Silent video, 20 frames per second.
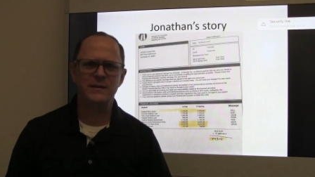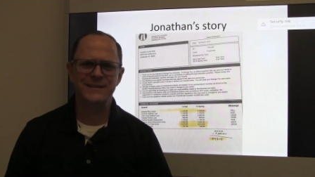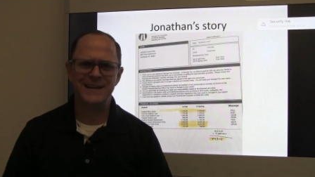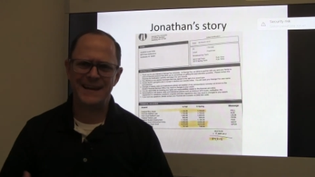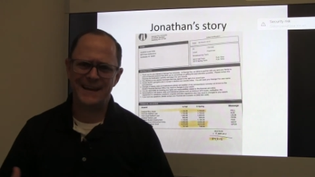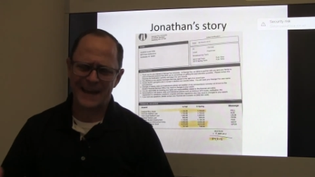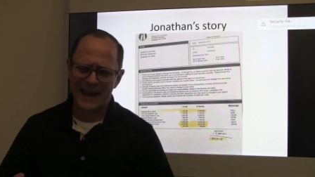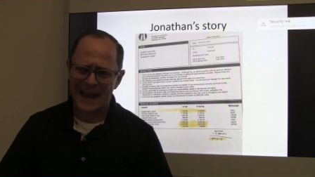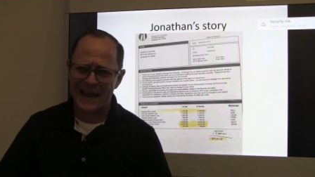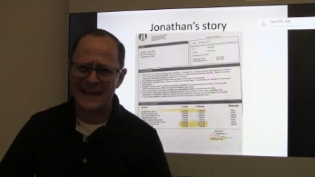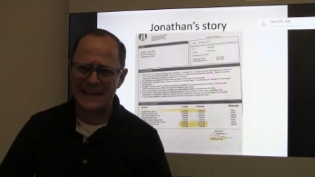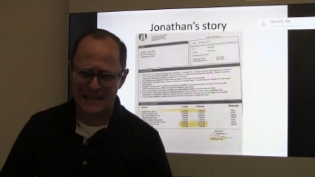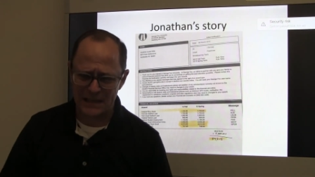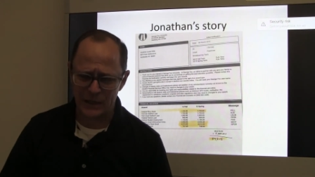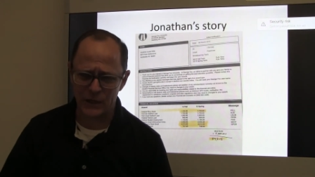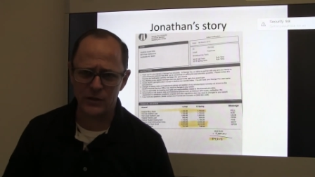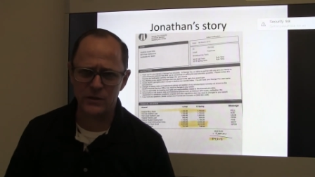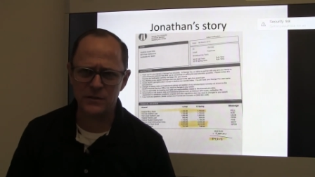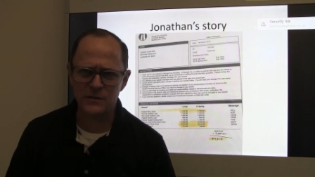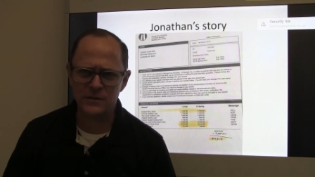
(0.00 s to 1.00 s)
Take 8
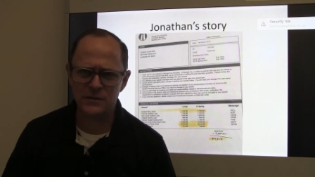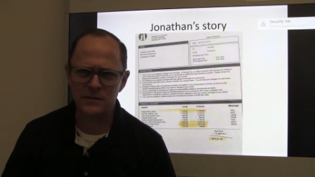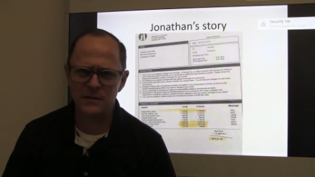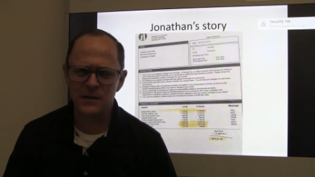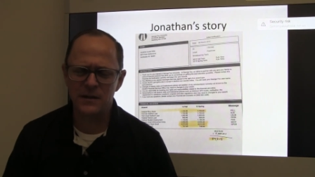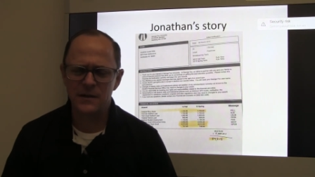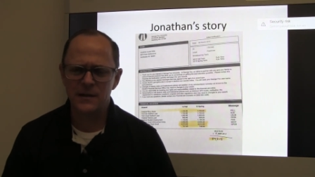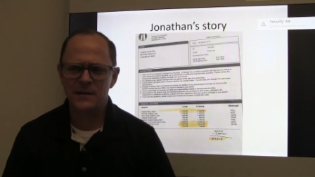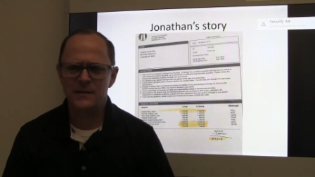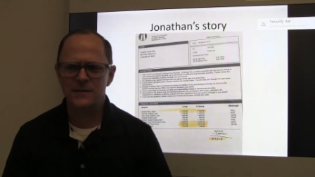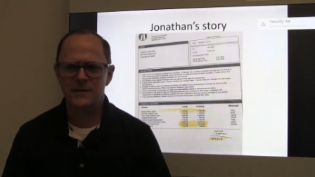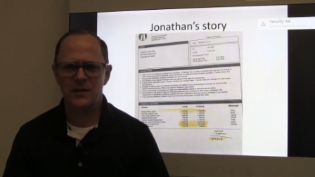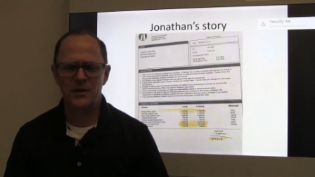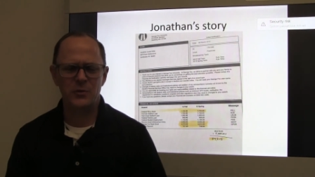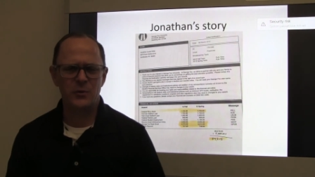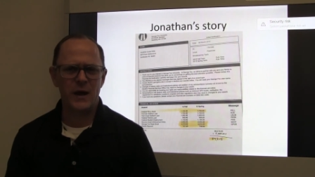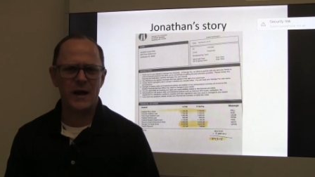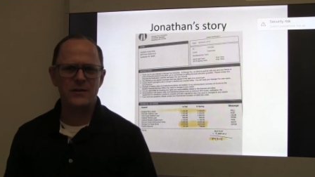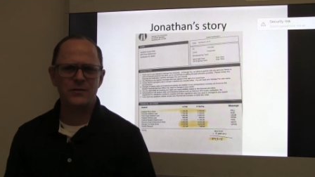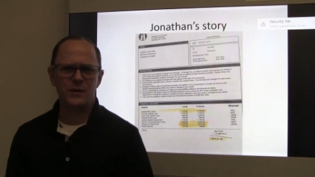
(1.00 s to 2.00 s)
years To
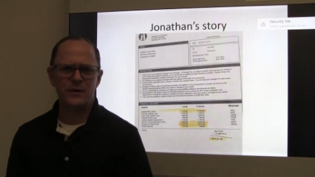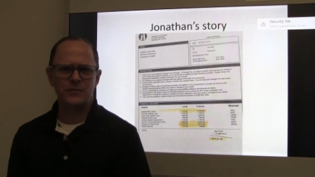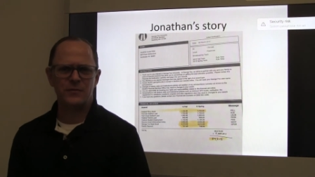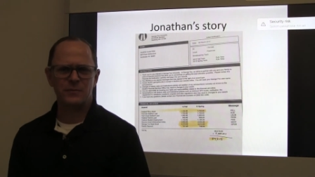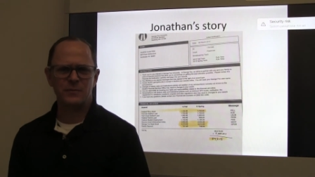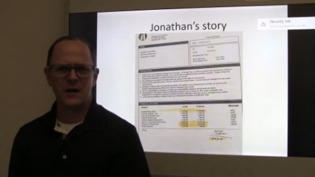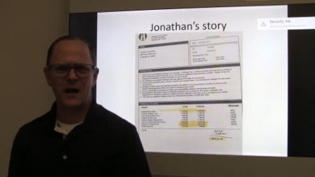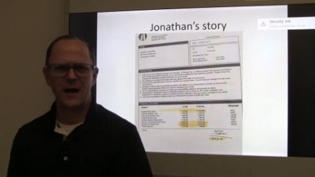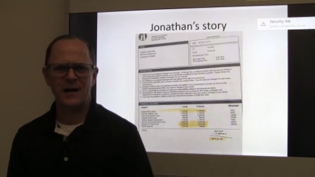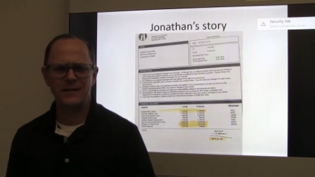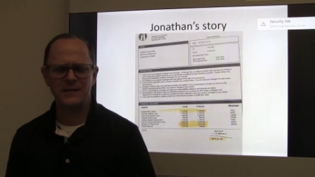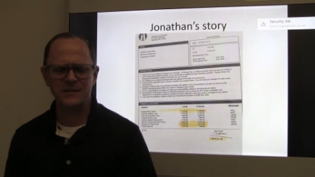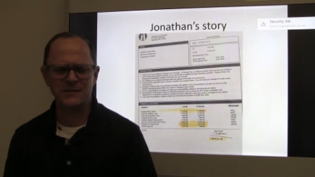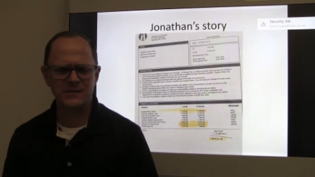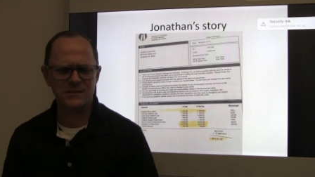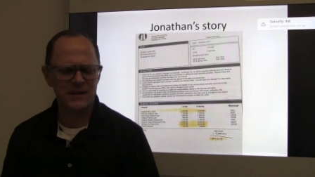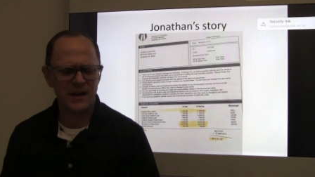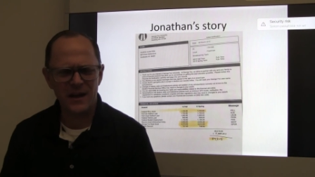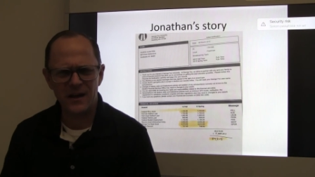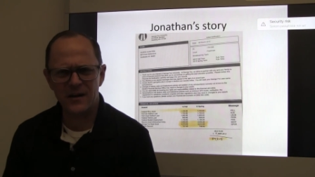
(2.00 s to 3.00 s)
graduate from
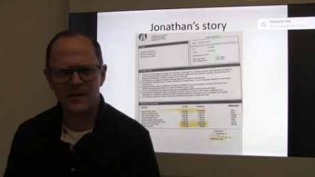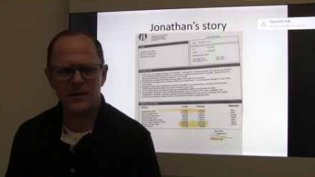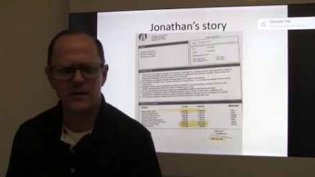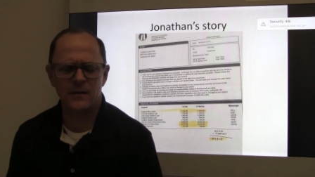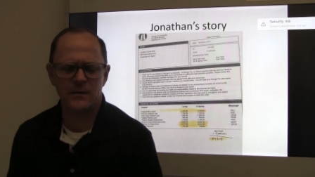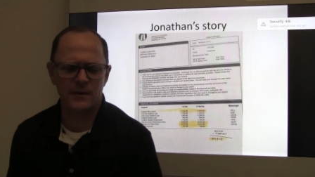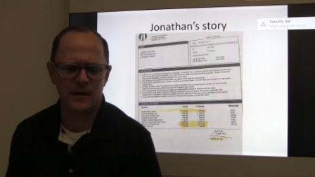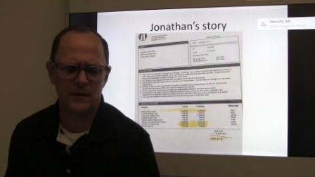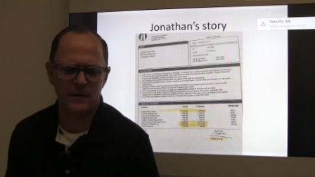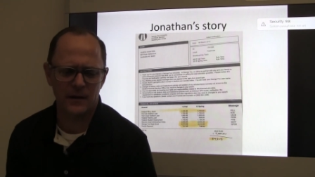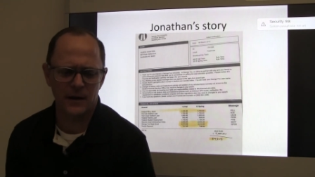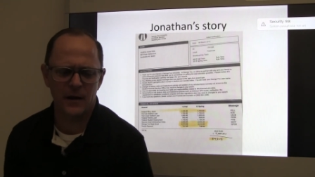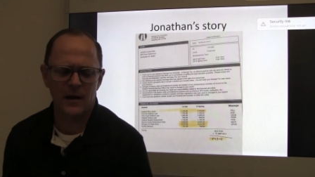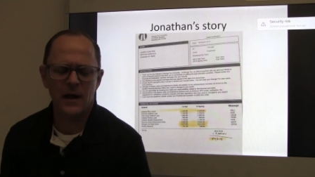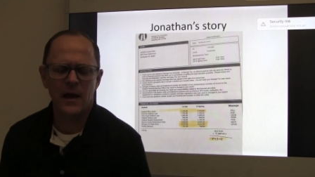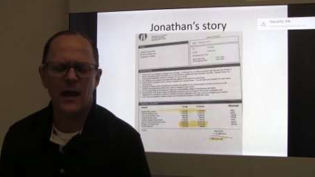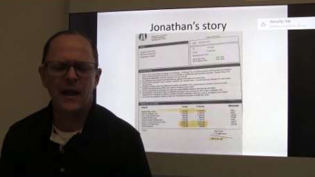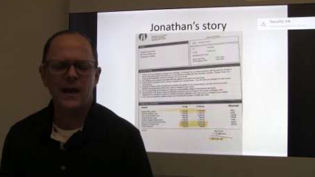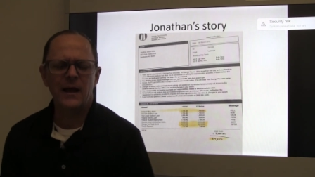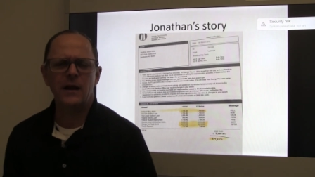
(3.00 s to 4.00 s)
college? No, no, no, no.
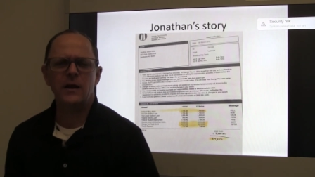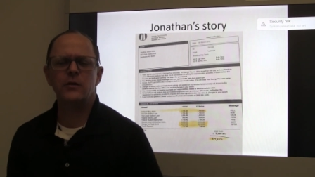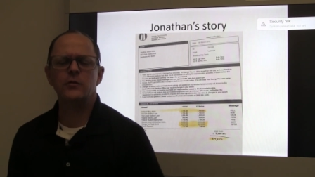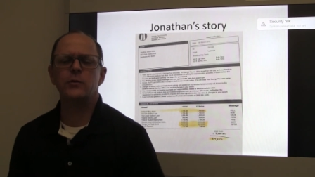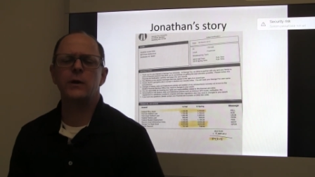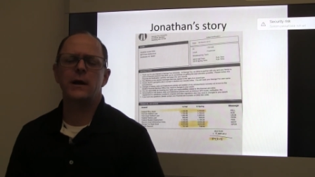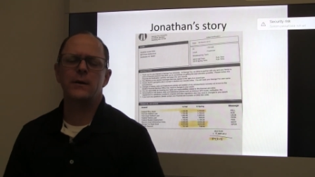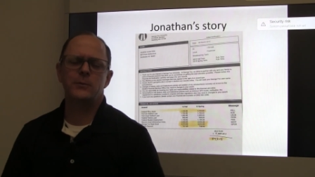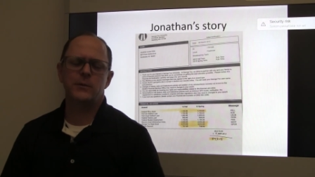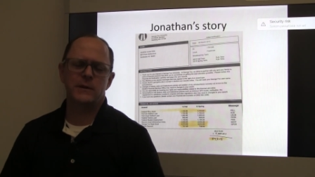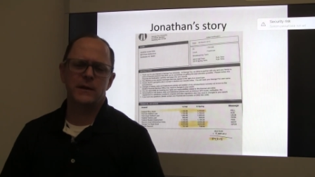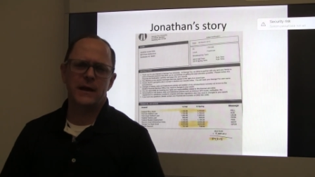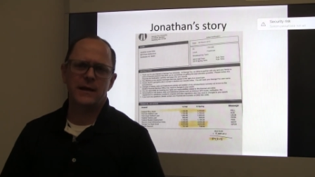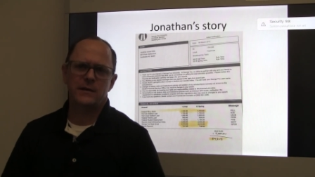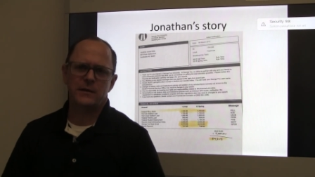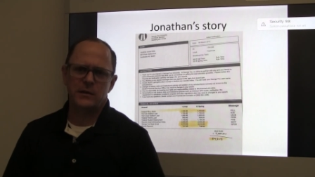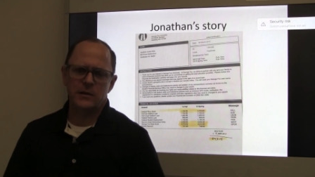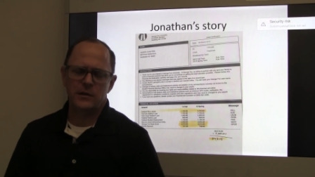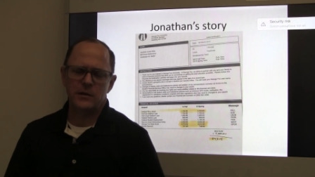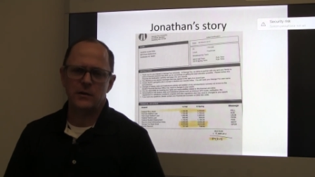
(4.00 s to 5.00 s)
Here's what I would
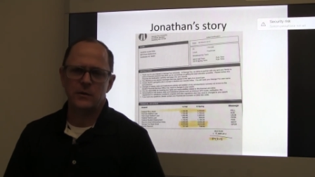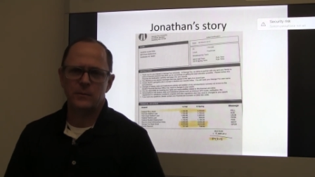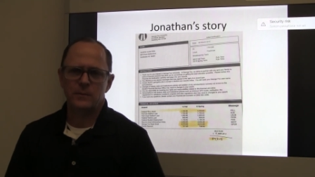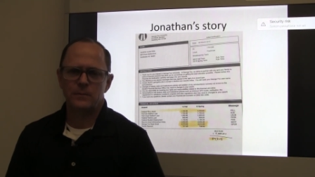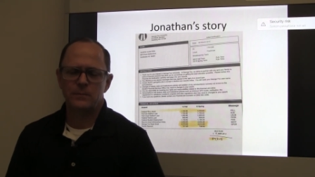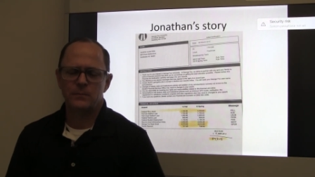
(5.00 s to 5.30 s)
like you to do.